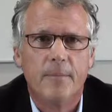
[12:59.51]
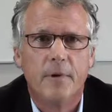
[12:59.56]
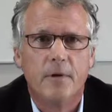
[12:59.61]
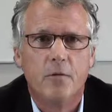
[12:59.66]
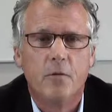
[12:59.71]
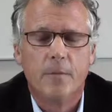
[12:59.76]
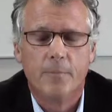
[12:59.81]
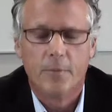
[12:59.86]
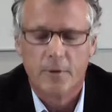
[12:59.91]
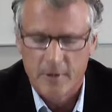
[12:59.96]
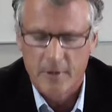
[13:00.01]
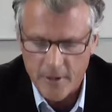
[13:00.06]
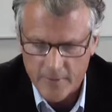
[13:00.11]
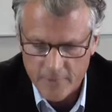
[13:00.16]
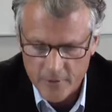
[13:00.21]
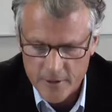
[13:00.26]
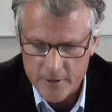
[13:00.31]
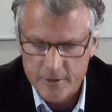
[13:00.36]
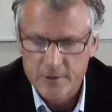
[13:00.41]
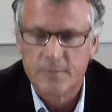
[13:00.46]
corporate
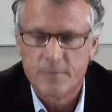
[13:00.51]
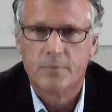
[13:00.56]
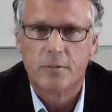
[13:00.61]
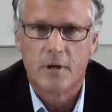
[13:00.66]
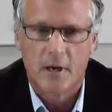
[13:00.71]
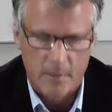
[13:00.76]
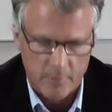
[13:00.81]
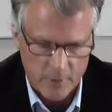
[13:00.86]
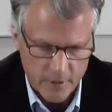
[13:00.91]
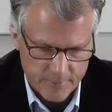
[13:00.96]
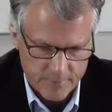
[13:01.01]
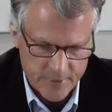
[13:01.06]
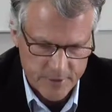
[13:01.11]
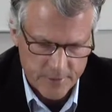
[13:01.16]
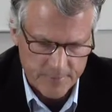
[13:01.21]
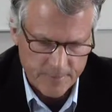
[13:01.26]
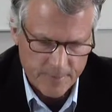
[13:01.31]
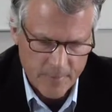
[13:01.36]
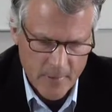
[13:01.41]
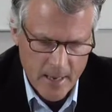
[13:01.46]
governance
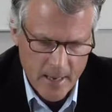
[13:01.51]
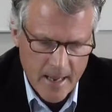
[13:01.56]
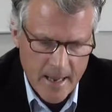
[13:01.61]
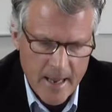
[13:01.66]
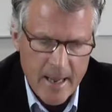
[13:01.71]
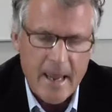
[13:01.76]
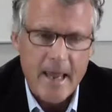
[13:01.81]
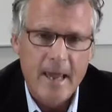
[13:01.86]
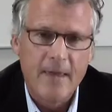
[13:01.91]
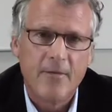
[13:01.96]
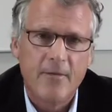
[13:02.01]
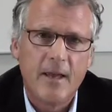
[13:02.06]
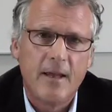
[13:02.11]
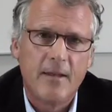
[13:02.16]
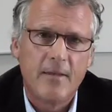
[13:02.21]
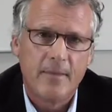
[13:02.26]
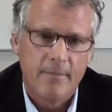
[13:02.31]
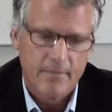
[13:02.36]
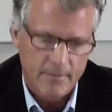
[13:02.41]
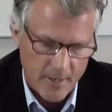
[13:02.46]
problems. And
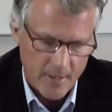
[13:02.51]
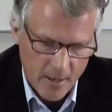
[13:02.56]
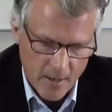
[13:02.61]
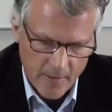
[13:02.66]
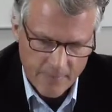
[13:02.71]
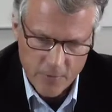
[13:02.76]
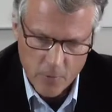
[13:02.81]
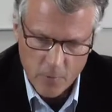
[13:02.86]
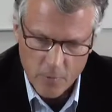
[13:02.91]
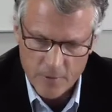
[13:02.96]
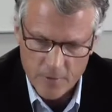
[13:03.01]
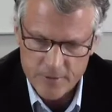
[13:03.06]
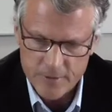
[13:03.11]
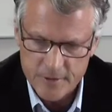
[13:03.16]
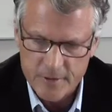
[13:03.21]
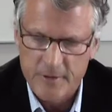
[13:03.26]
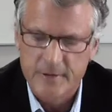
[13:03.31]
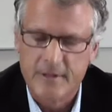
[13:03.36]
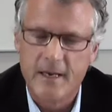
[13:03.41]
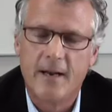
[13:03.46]
then, of
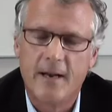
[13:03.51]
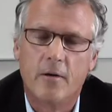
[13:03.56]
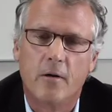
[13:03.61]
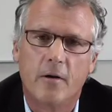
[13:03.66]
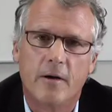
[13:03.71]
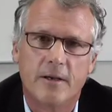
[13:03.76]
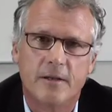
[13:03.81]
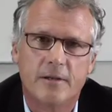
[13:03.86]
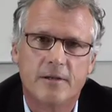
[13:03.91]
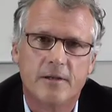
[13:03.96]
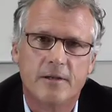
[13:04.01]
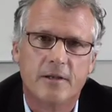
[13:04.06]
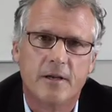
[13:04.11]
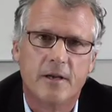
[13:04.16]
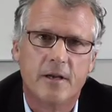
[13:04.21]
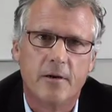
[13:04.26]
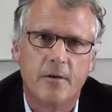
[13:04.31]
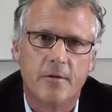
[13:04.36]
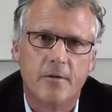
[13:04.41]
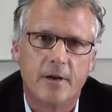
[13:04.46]
course, data audit and
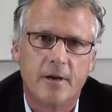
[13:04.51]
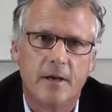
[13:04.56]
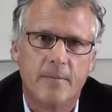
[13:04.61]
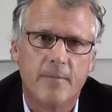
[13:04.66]
security,